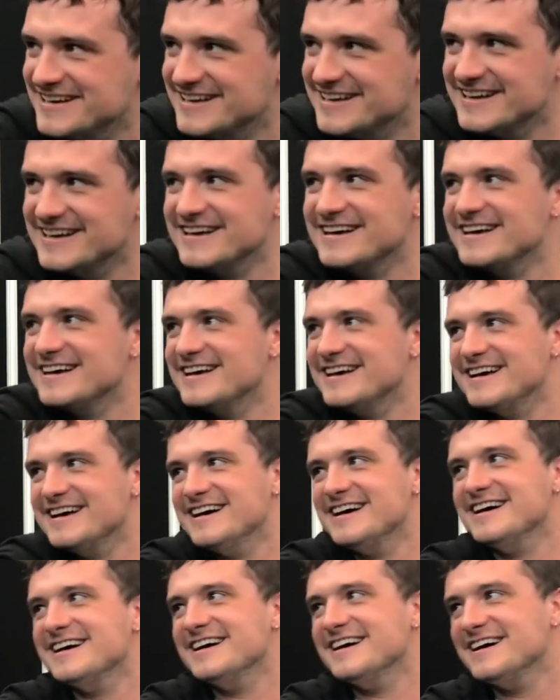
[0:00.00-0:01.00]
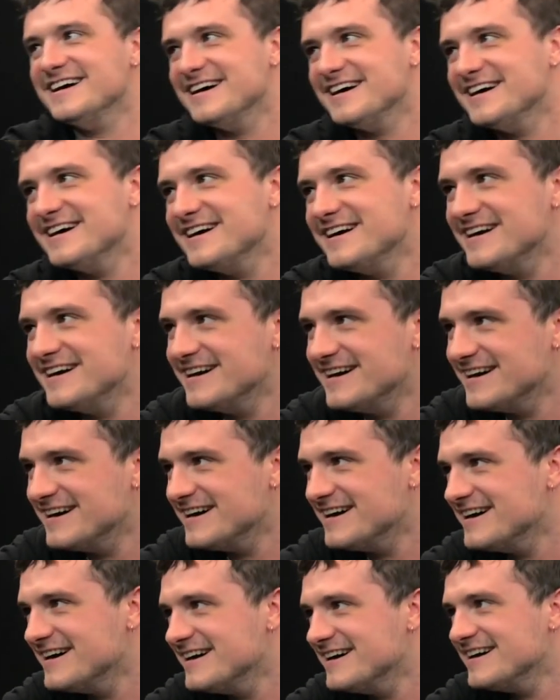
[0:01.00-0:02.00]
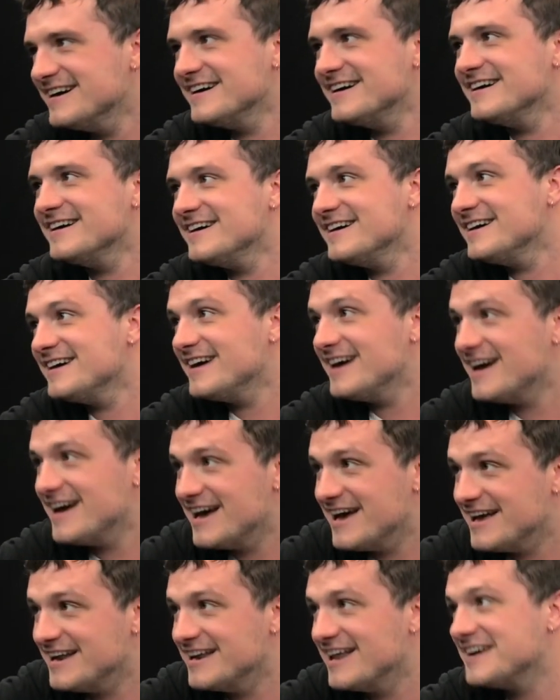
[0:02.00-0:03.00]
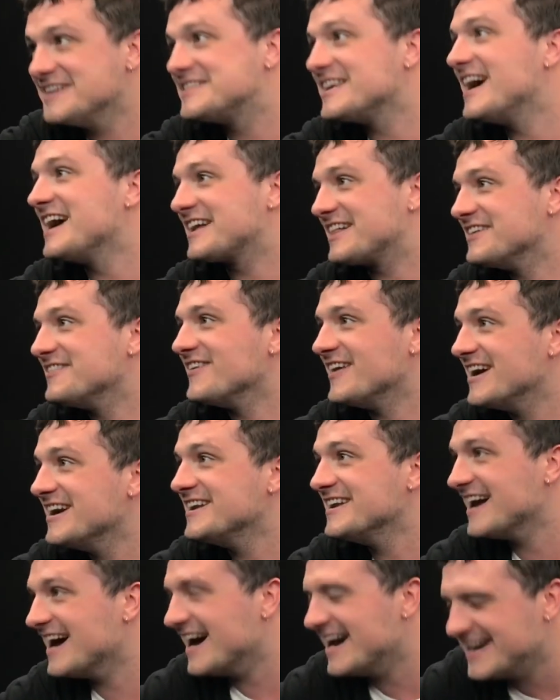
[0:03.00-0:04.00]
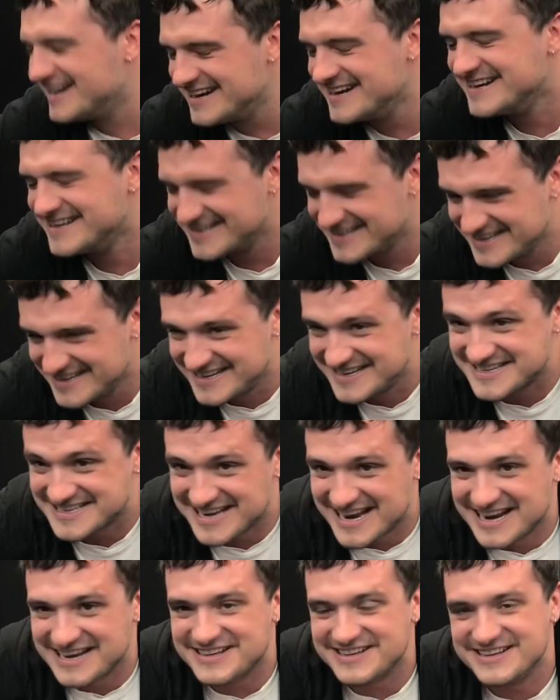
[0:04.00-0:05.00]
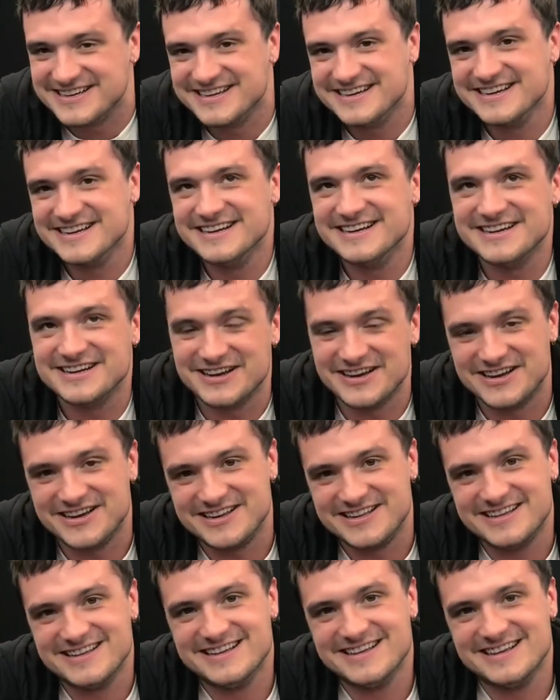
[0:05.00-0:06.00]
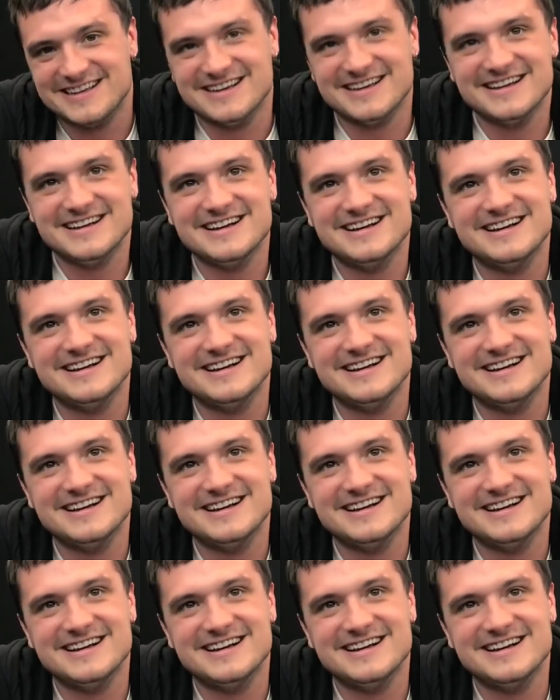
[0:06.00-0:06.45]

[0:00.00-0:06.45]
went from Hunger Games to doing comedy now. You're cool. And exactly right. Yeah, yeah. exactly. Good. Okay.